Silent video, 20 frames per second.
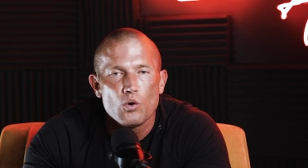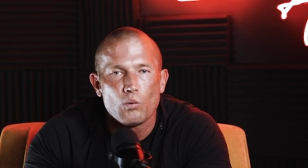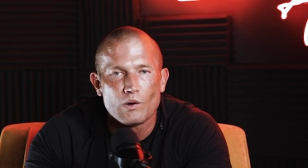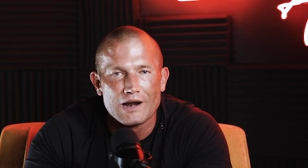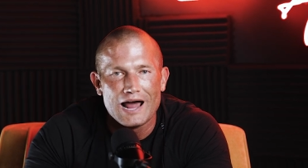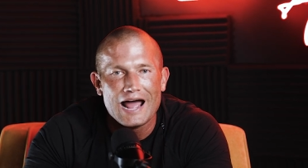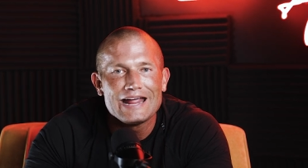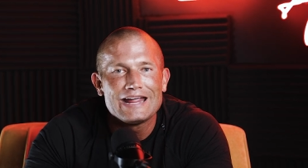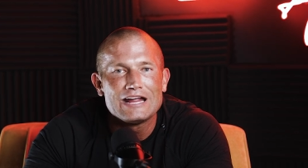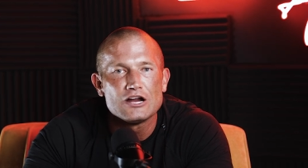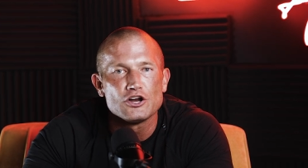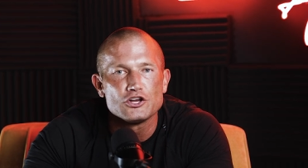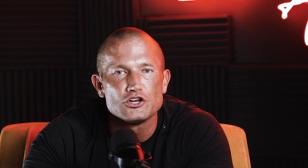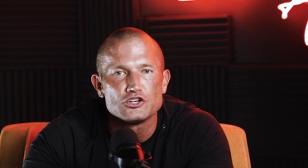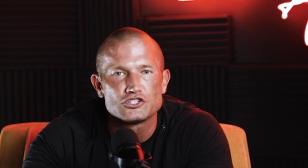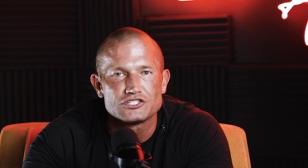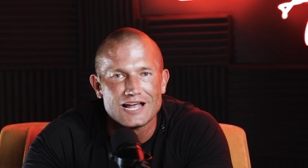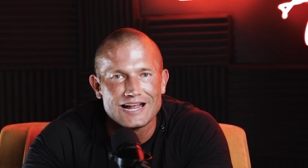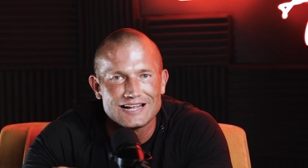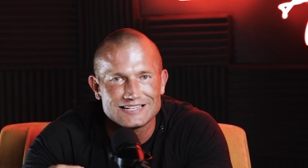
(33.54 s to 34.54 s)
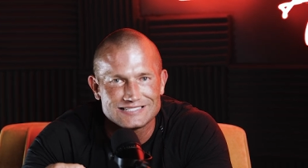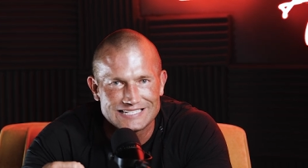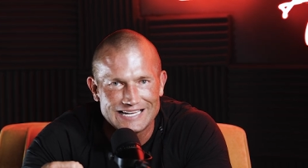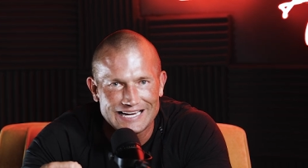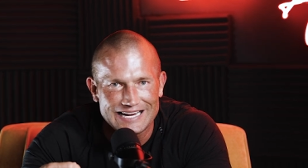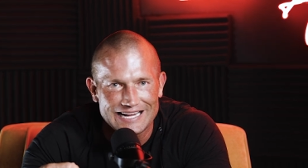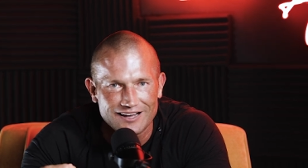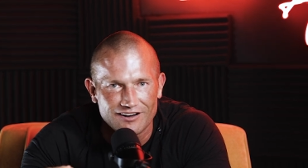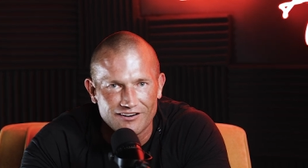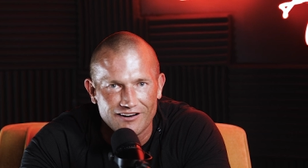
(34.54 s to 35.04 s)
When I hear you say it's
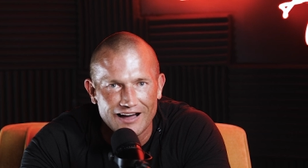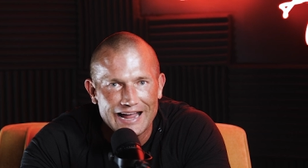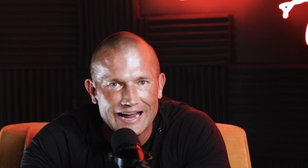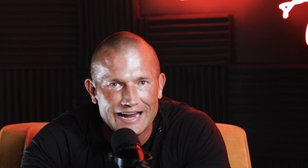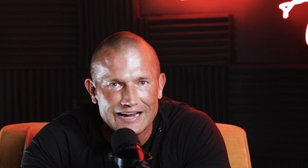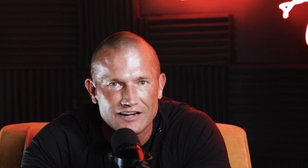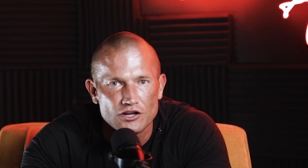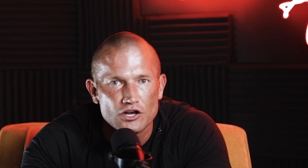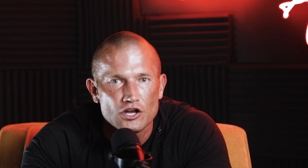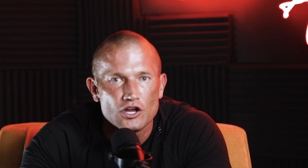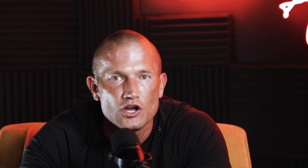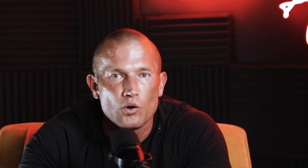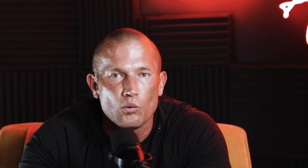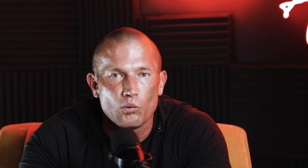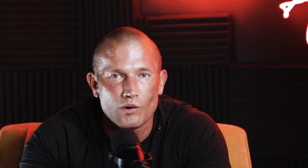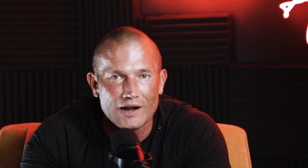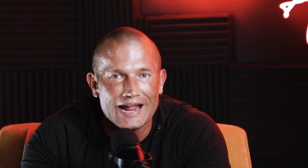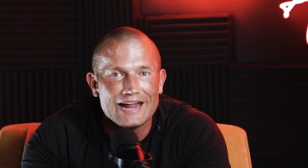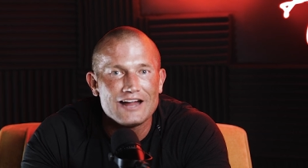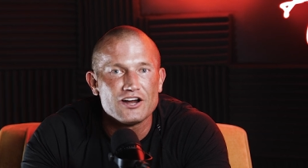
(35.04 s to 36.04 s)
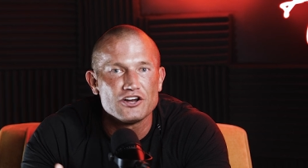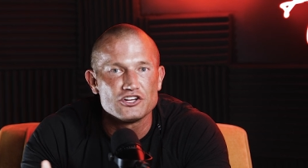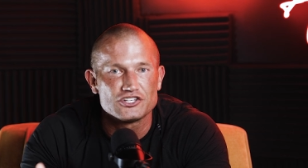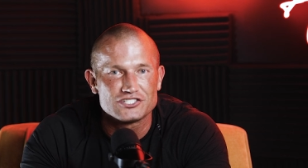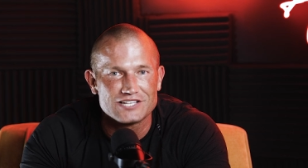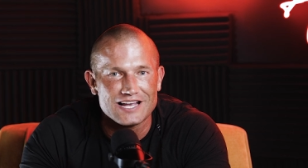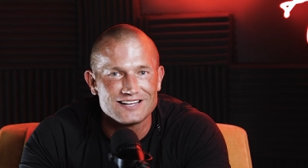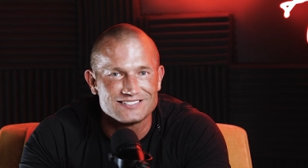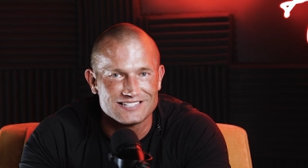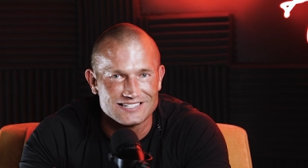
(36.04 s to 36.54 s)
getting late, what I hear you
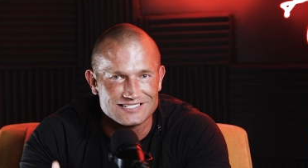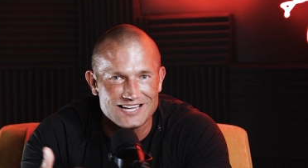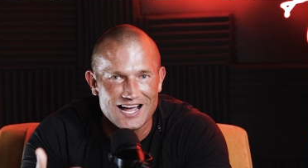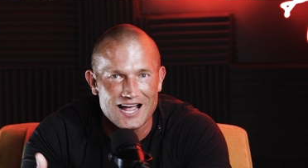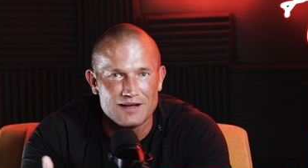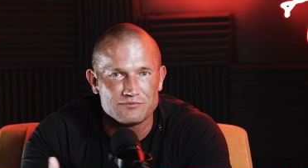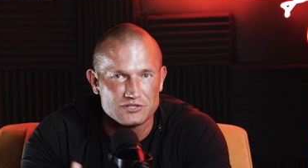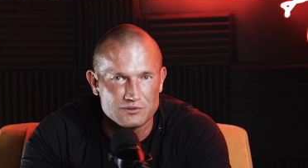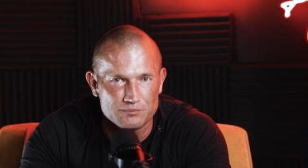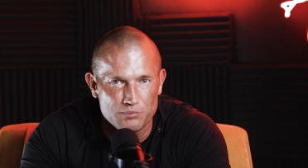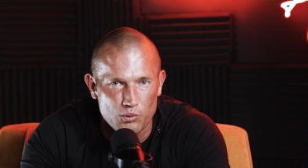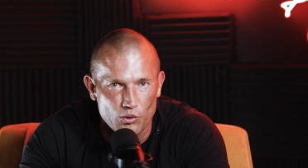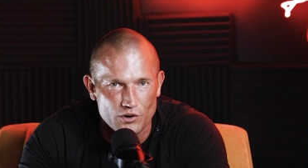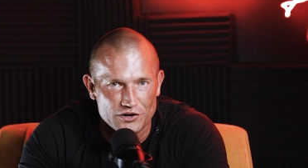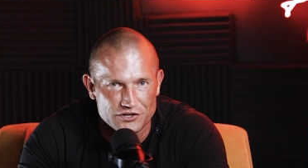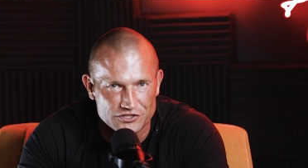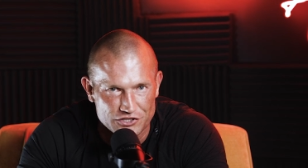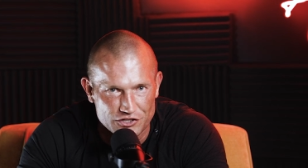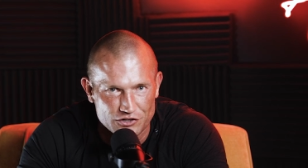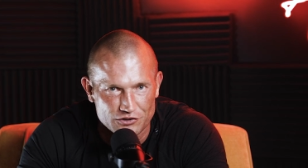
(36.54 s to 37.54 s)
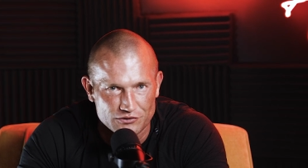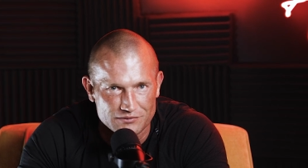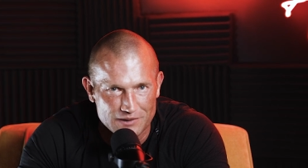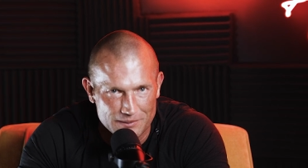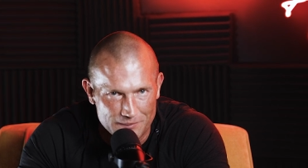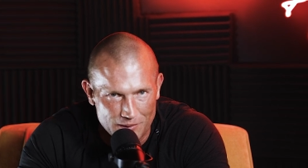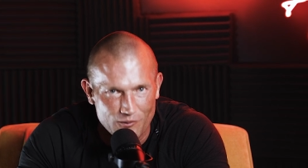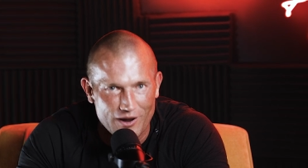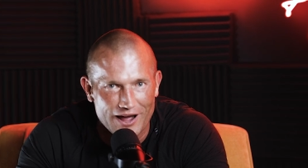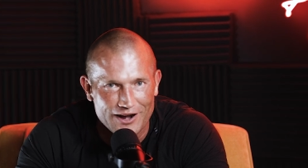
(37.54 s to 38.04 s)
say is that time's important to you.
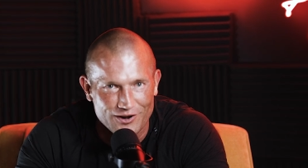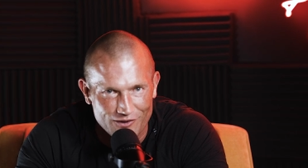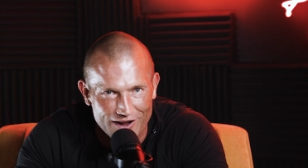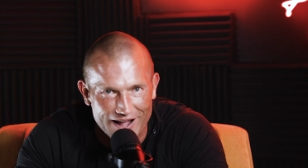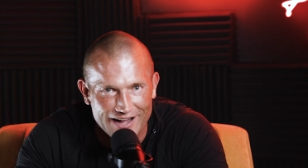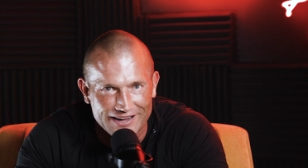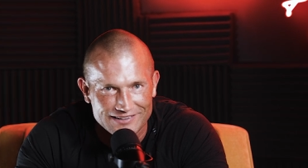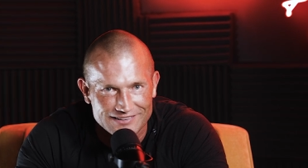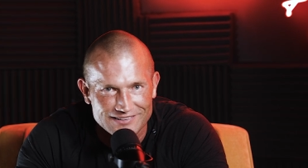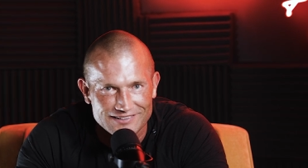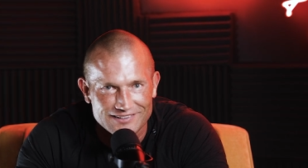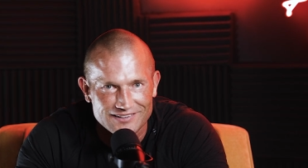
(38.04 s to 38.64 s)
Am I right or right?